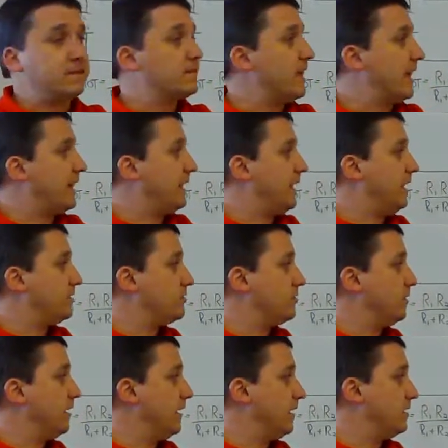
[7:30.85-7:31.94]
second
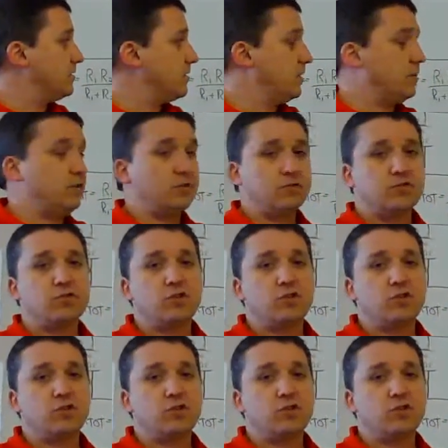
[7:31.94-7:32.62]
answer is you're